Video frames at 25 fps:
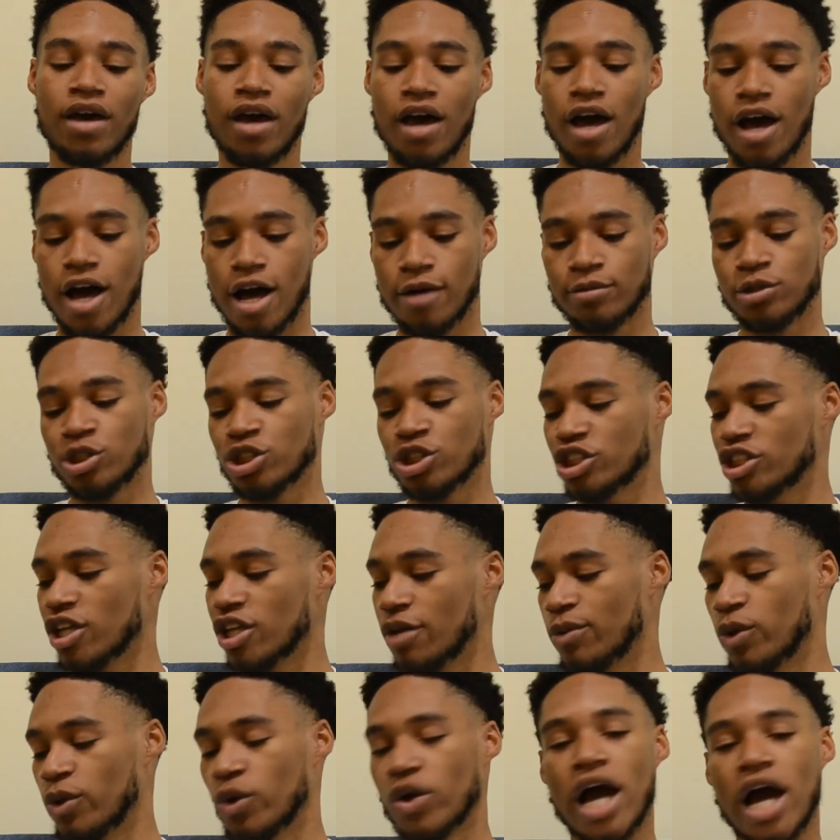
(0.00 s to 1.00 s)
I'm sure some
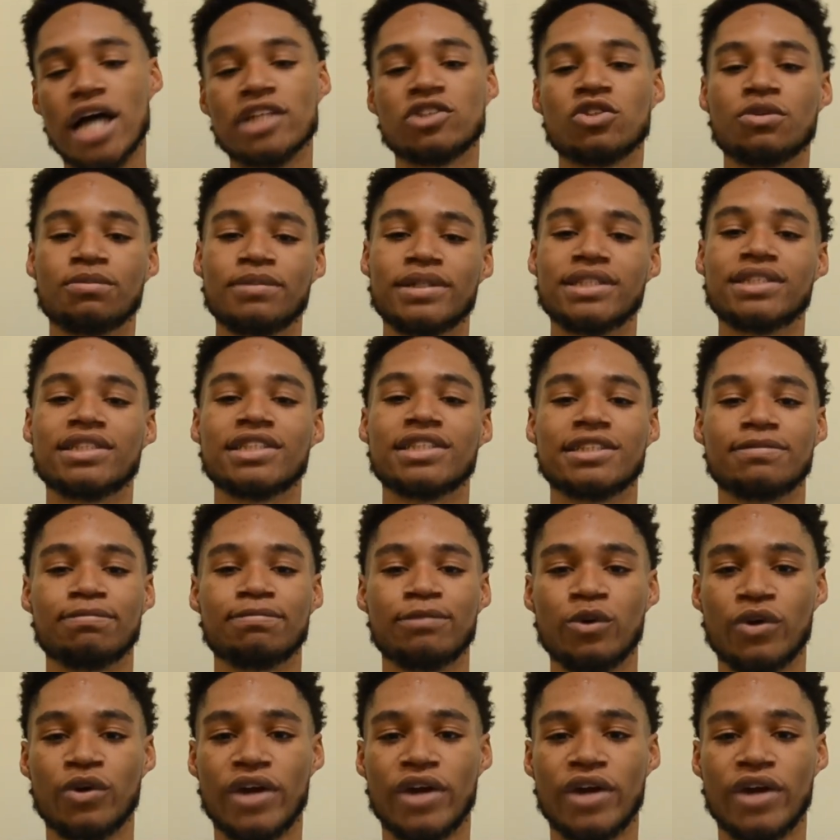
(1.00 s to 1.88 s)
of you guys will miss this blue